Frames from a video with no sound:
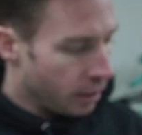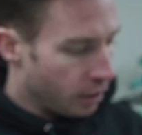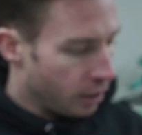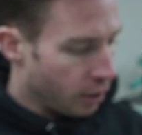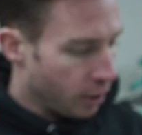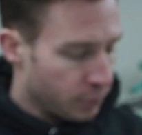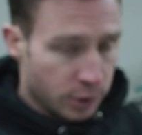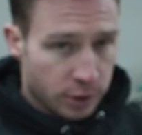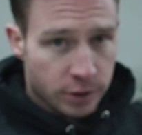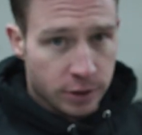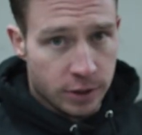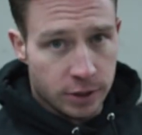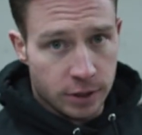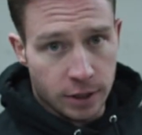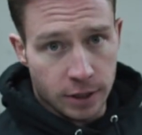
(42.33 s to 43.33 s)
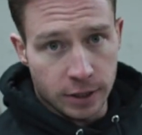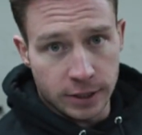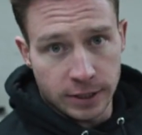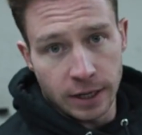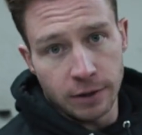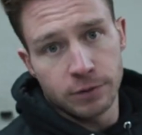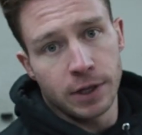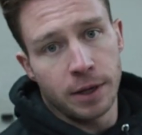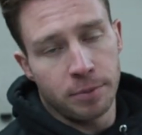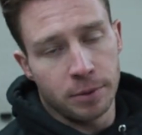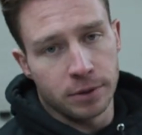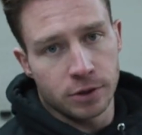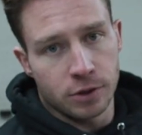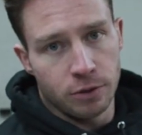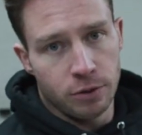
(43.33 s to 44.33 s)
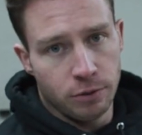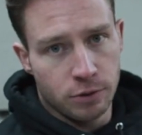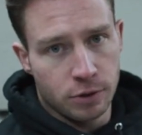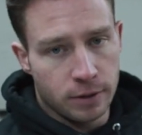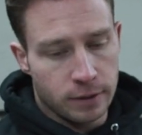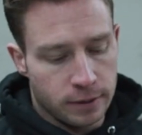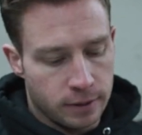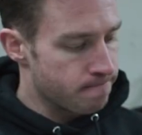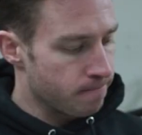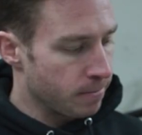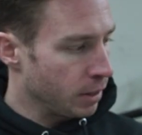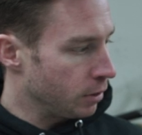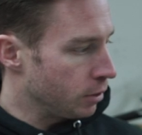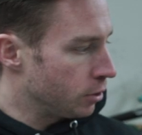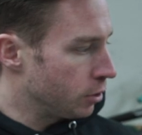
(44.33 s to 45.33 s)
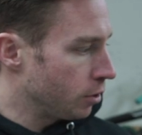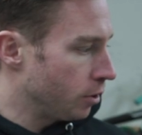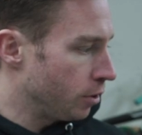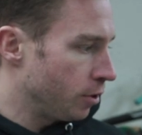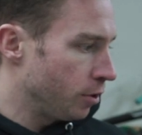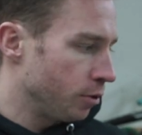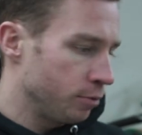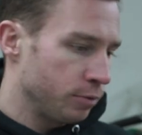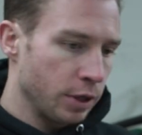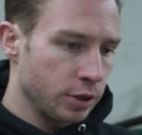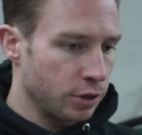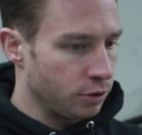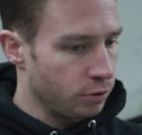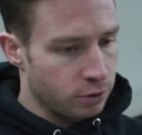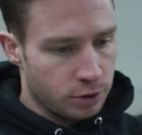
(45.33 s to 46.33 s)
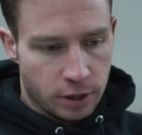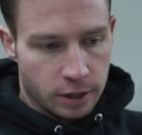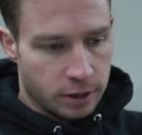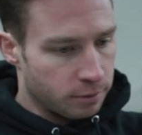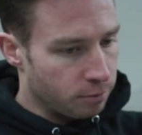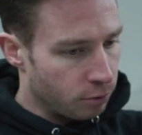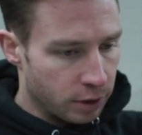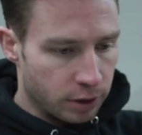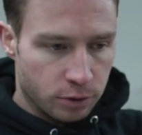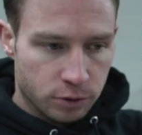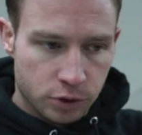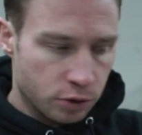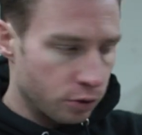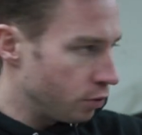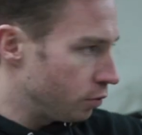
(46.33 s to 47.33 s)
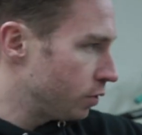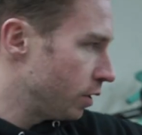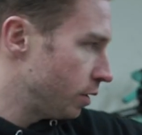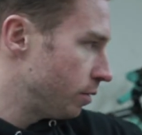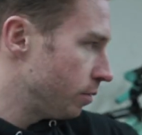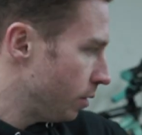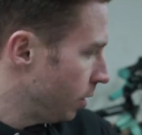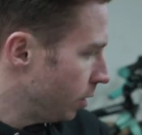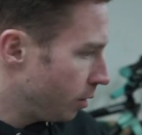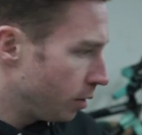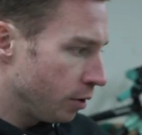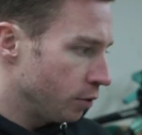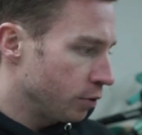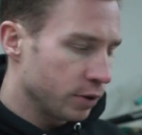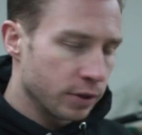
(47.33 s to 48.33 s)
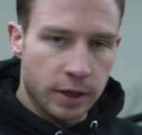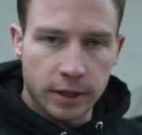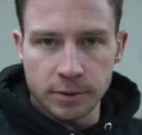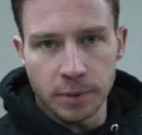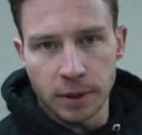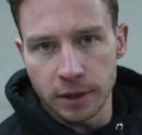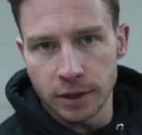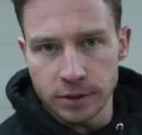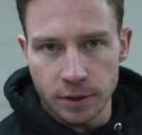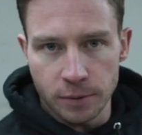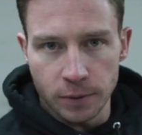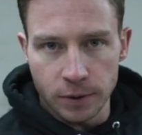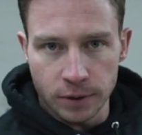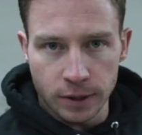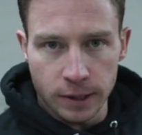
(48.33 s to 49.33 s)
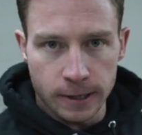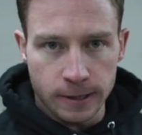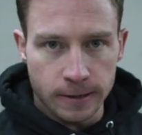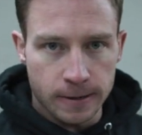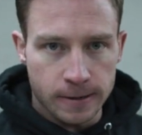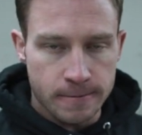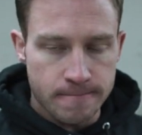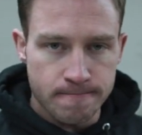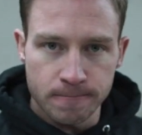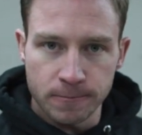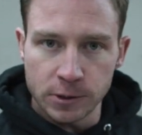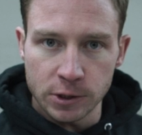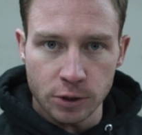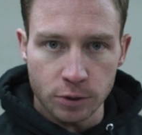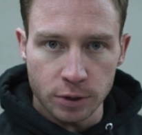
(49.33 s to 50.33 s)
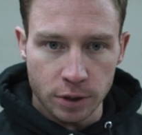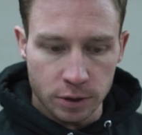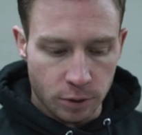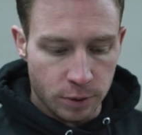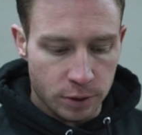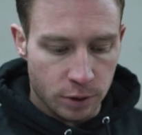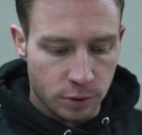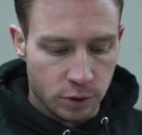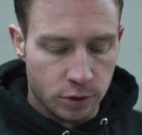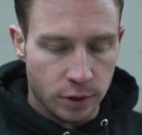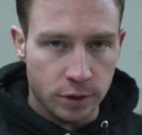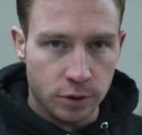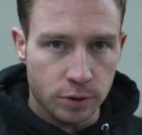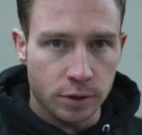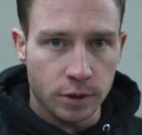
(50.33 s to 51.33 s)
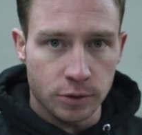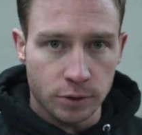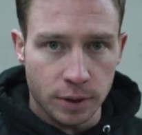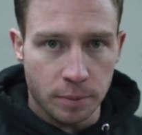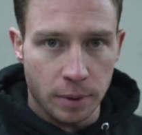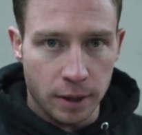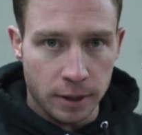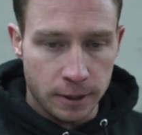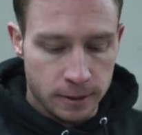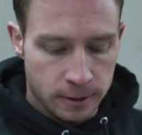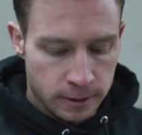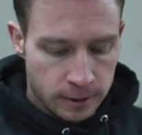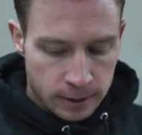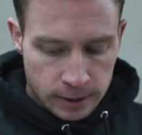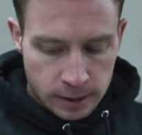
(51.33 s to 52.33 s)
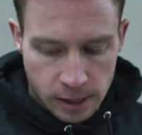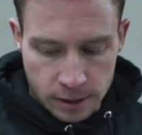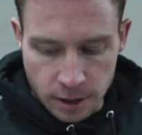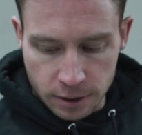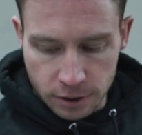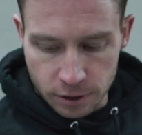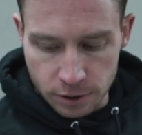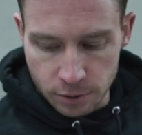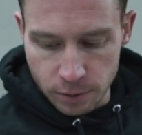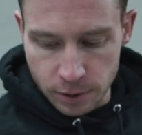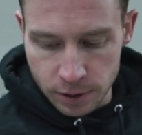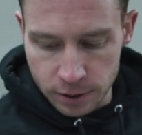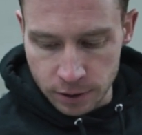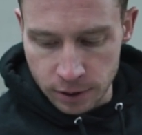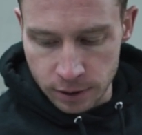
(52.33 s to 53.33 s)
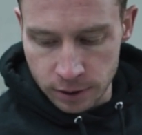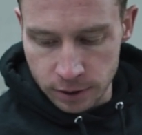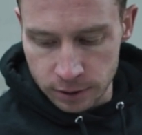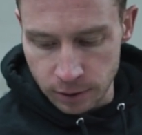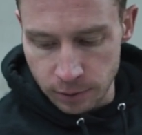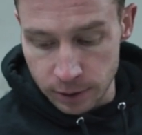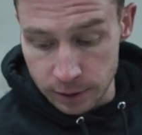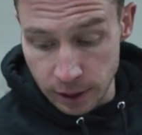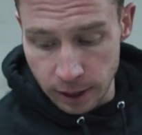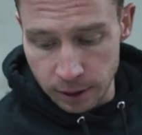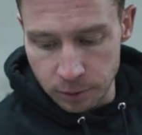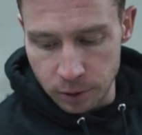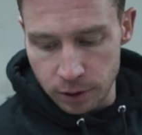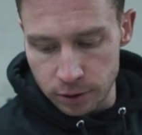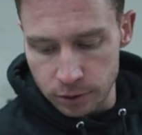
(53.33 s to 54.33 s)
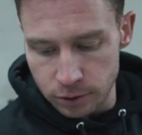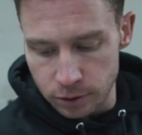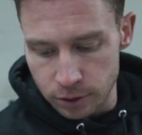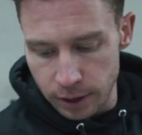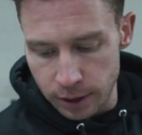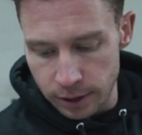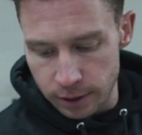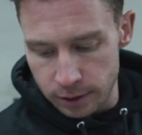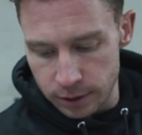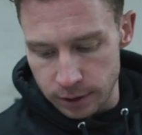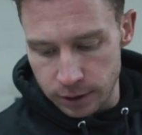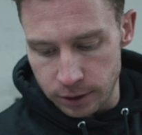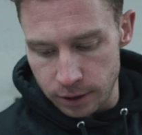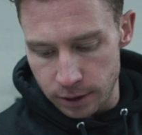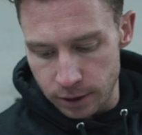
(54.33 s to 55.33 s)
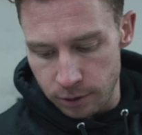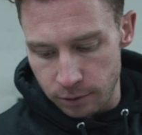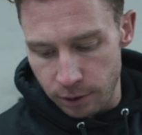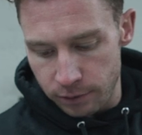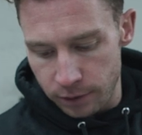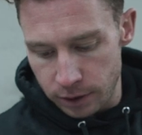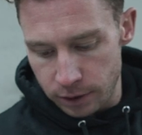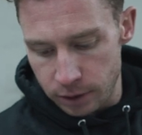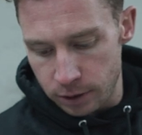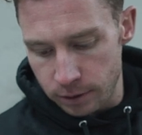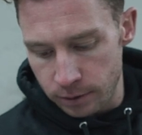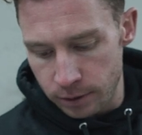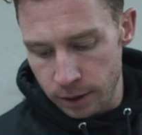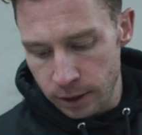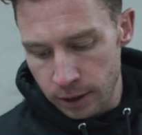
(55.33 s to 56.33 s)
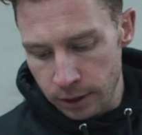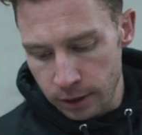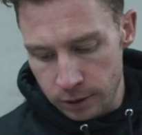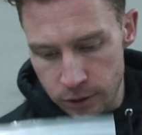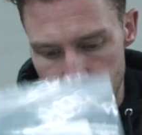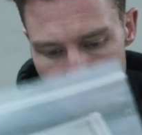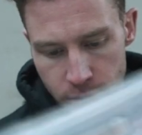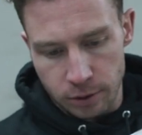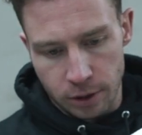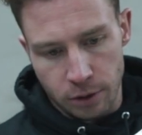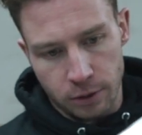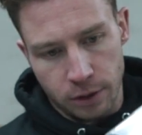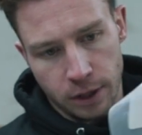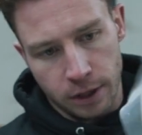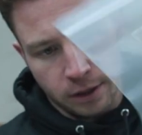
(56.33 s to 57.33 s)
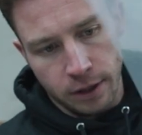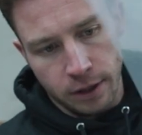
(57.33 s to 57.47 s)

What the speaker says: other option is self-tapping screws. So they just use like regular screws and use as many as they want, and screw the window straight to the body. And the third one, the one that I'm gonna do today, is Rivnuts. So they look like